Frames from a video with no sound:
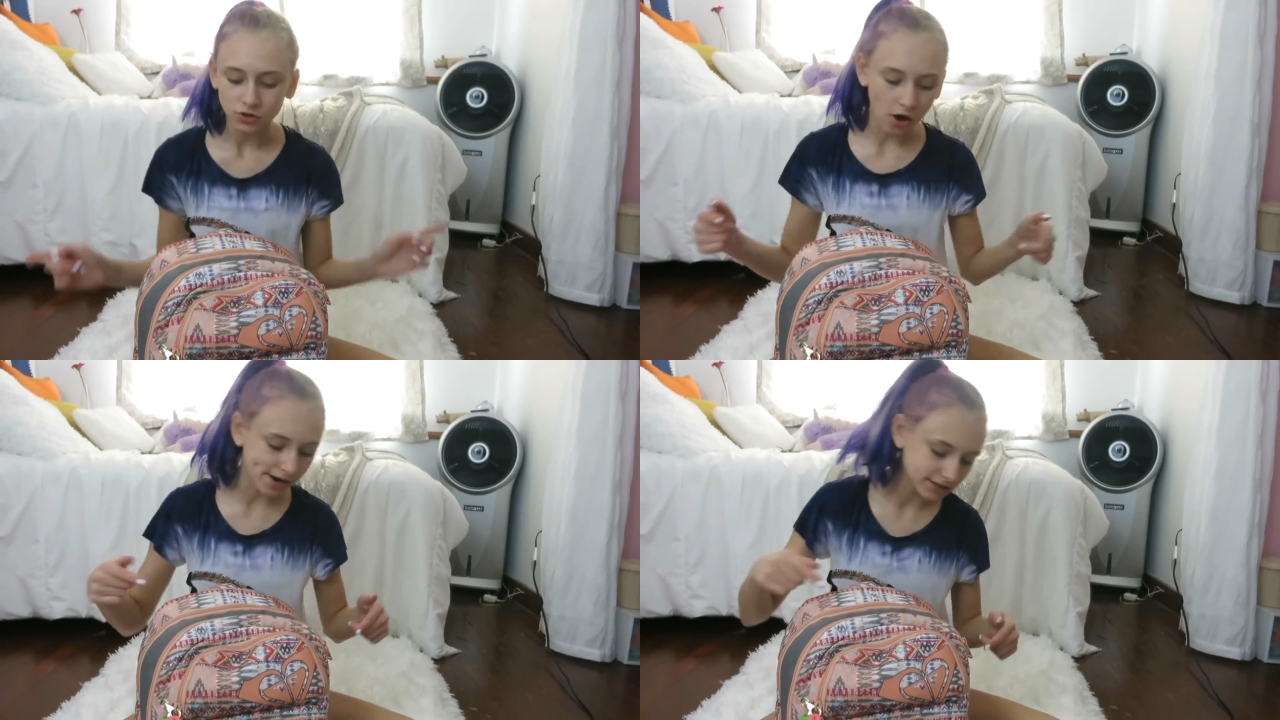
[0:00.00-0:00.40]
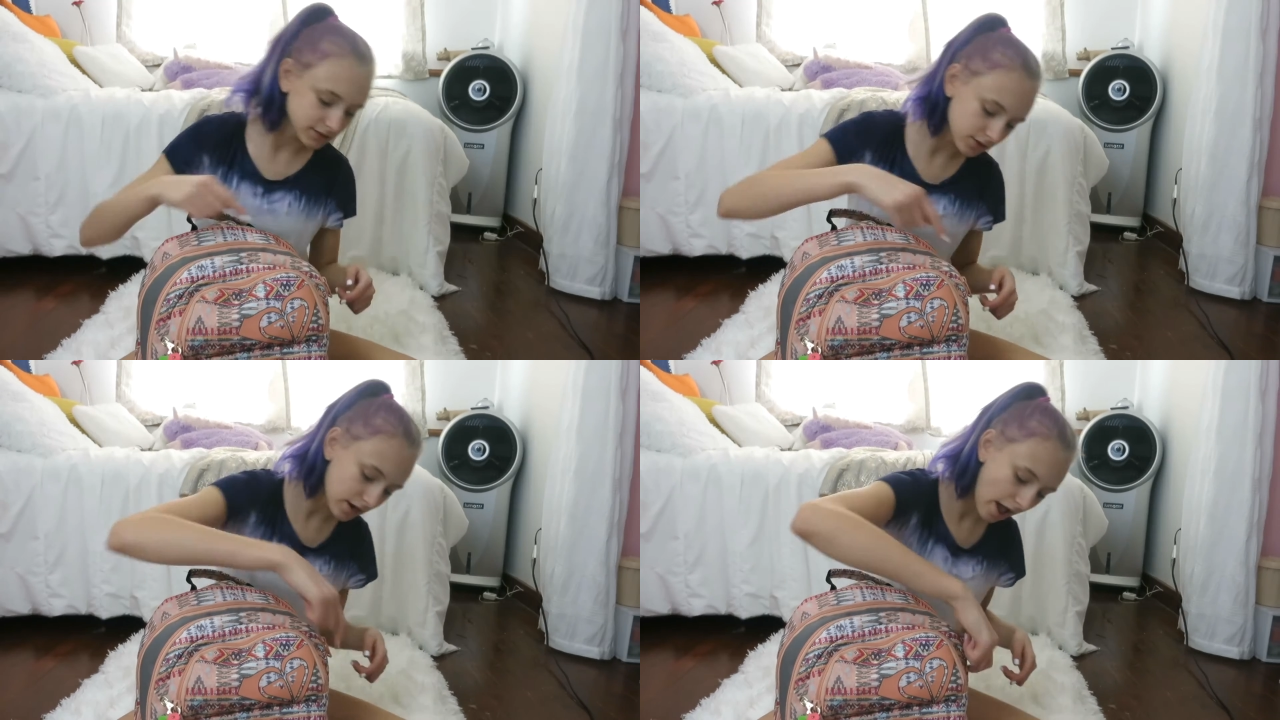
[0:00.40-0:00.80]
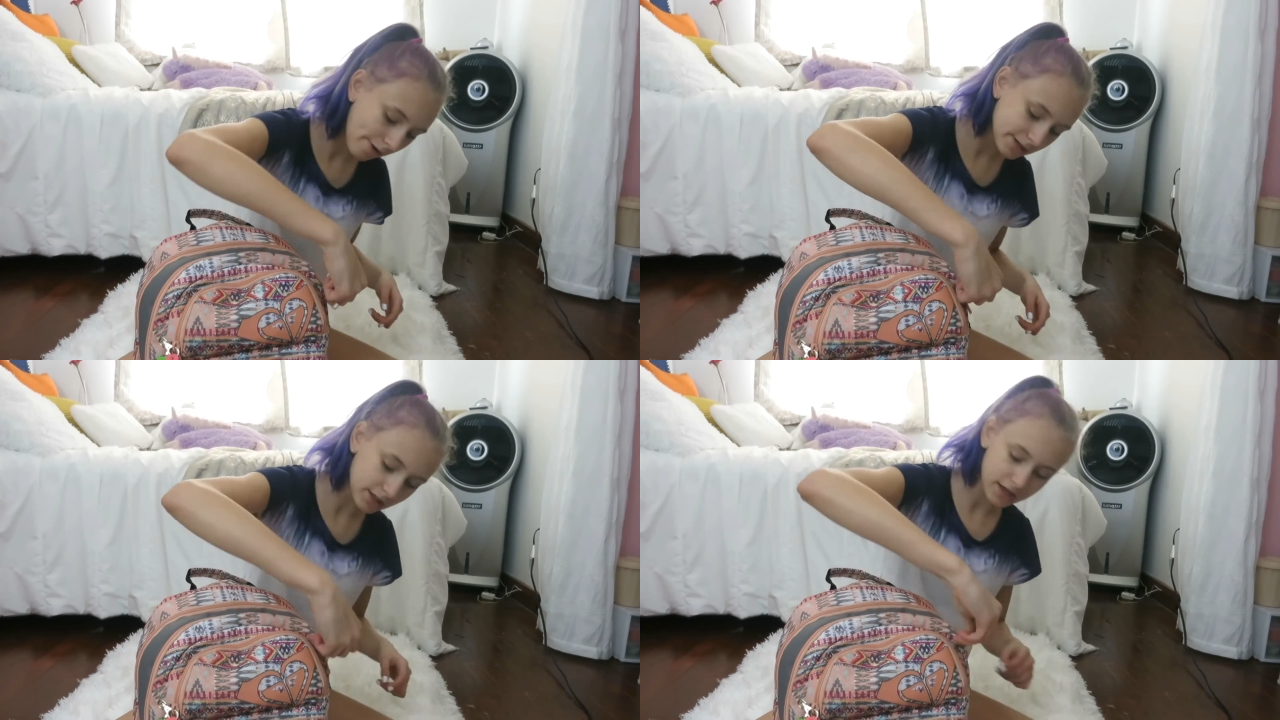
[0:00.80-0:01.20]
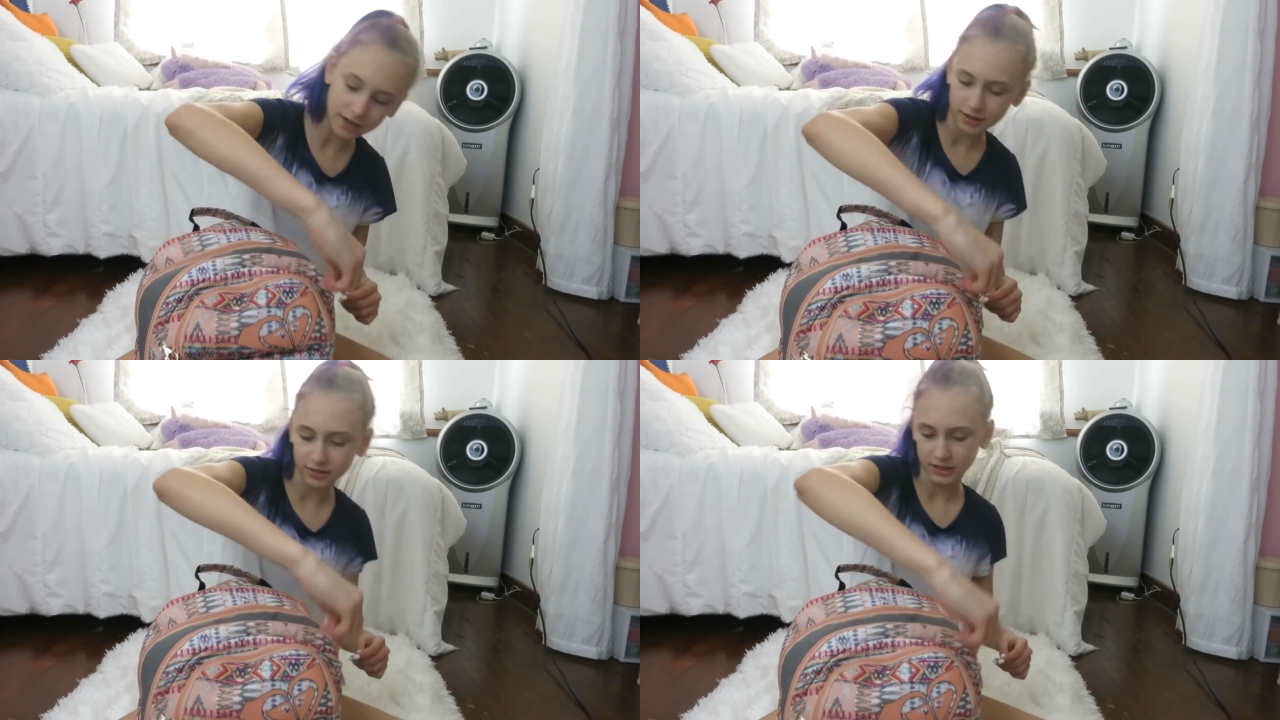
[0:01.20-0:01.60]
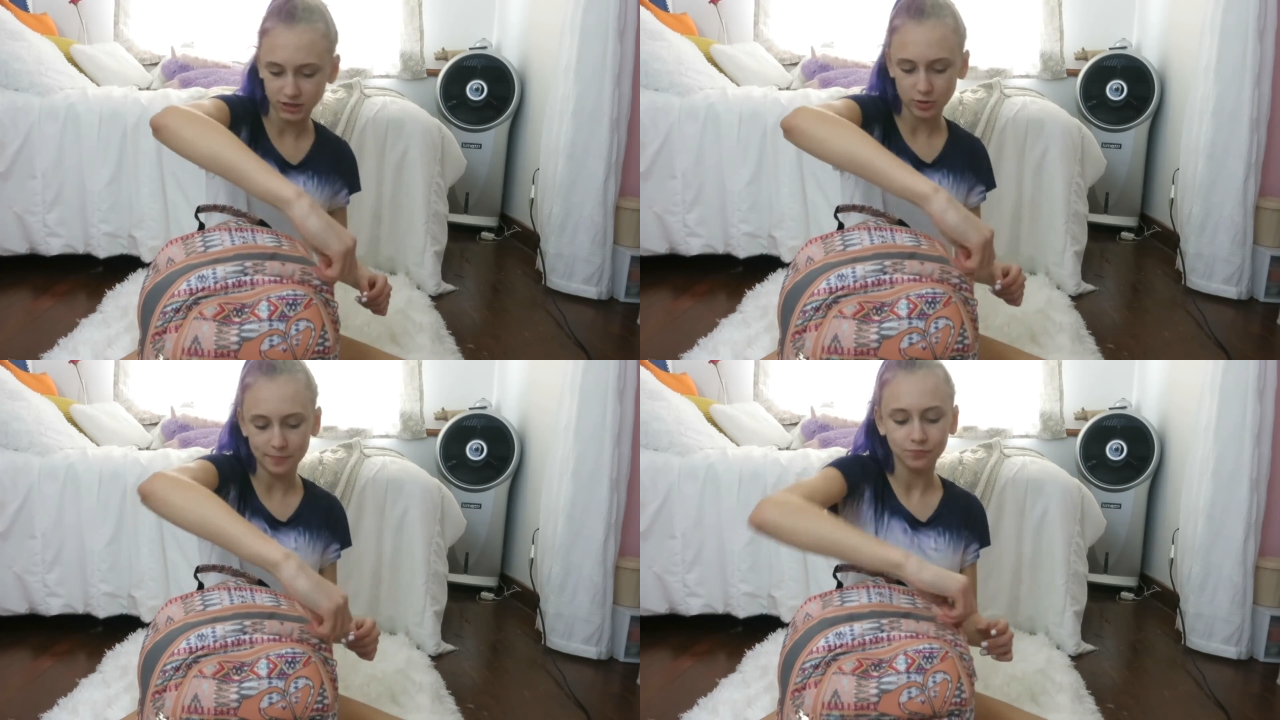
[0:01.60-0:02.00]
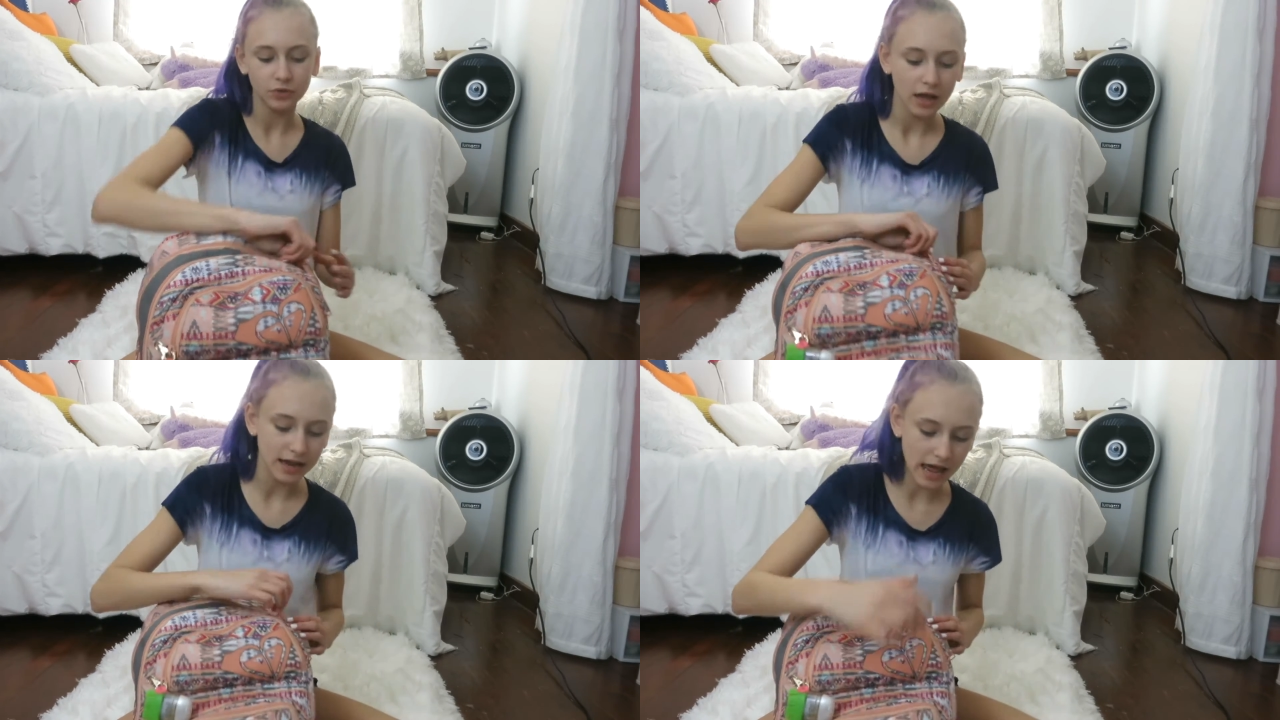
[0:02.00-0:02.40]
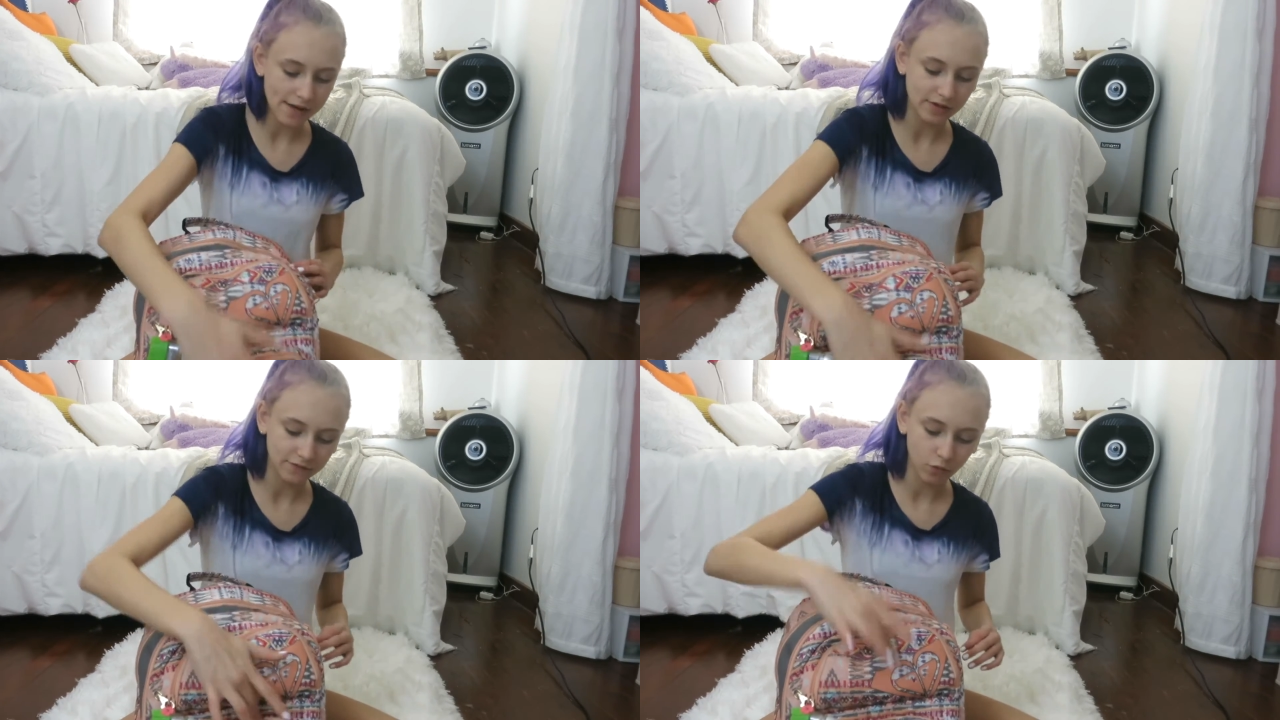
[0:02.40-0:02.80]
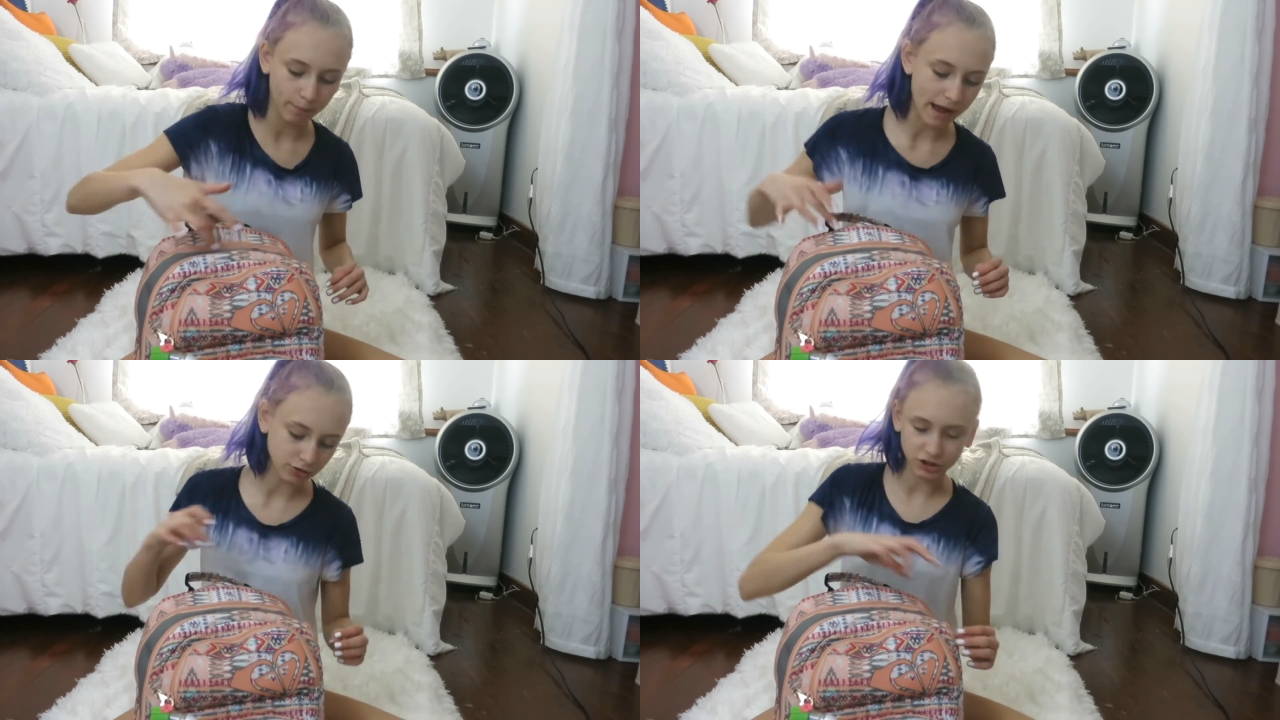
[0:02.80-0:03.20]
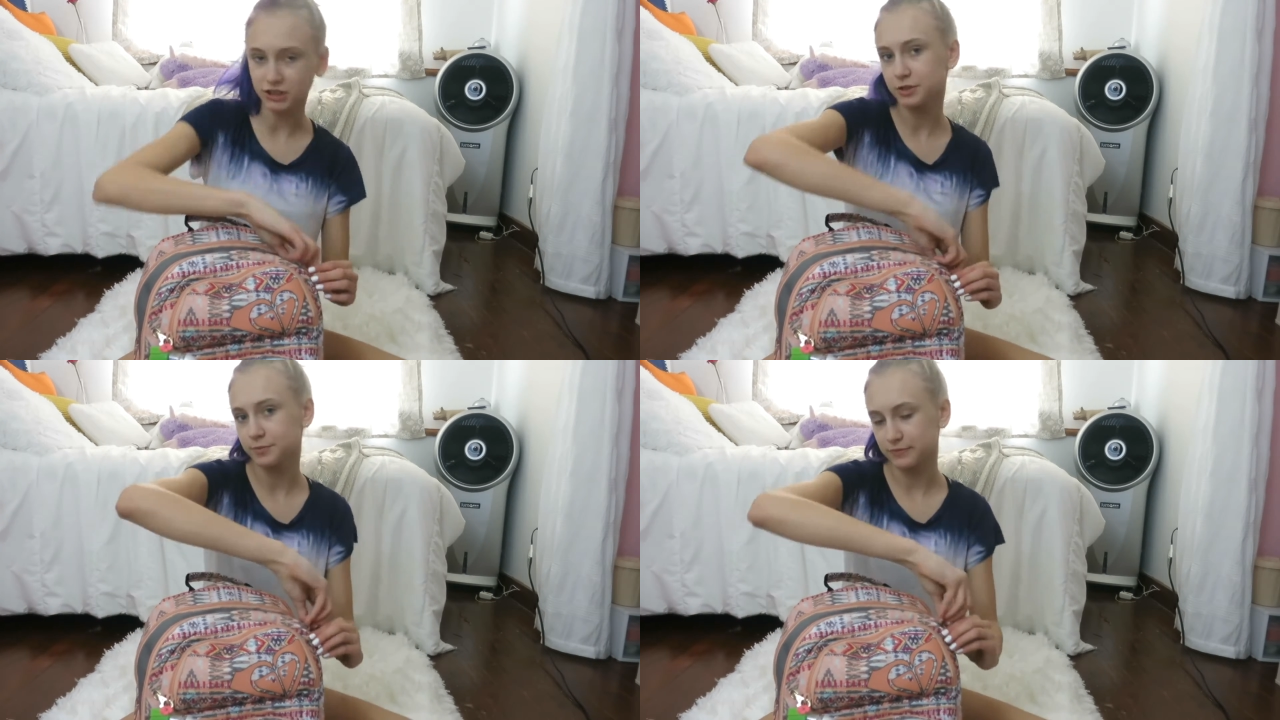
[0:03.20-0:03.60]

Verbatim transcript: Okay, so now I'll be looking in this one, and I have like four pouches.